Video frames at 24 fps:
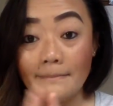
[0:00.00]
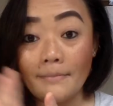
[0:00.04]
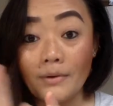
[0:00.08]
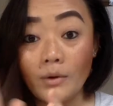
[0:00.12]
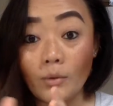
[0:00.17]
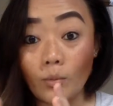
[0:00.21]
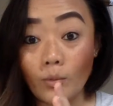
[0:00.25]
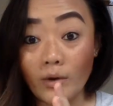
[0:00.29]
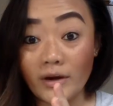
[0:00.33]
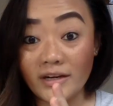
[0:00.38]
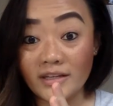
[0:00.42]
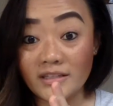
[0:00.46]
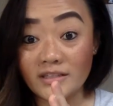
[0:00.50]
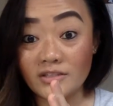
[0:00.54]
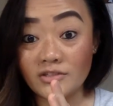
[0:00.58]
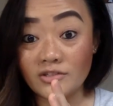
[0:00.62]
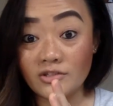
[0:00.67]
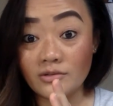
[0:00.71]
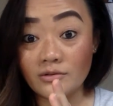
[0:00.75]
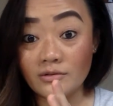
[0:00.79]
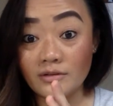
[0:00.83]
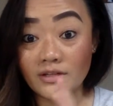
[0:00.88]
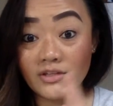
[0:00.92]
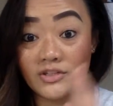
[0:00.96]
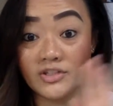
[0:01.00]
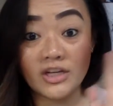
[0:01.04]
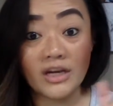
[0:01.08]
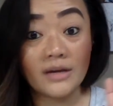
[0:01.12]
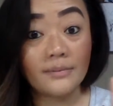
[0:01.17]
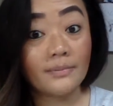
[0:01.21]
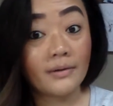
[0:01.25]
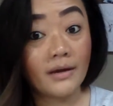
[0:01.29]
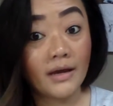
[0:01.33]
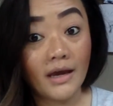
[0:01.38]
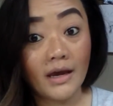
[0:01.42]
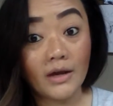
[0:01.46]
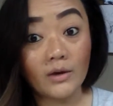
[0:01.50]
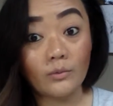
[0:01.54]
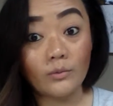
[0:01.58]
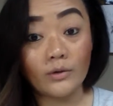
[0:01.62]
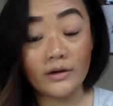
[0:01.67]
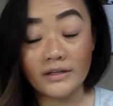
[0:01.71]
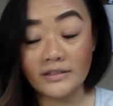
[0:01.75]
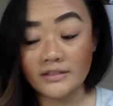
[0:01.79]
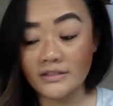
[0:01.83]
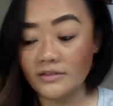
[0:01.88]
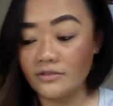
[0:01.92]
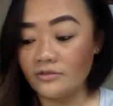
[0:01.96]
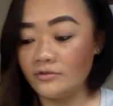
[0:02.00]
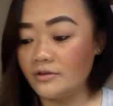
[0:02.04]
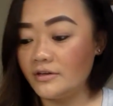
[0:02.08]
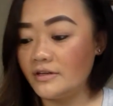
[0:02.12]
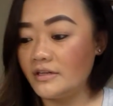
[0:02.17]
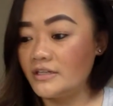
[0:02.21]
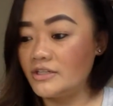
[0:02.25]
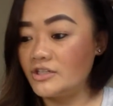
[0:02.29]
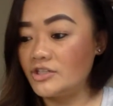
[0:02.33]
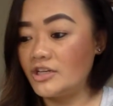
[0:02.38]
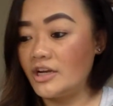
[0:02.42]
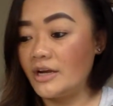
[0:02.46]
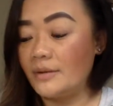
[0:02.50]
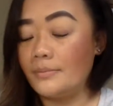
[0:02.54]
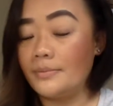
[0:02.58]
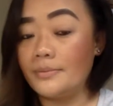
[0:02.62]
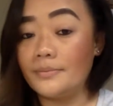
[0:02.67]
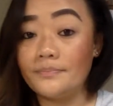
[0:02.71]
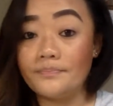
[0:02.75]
but one is a 2D shape and one is a 3D shape.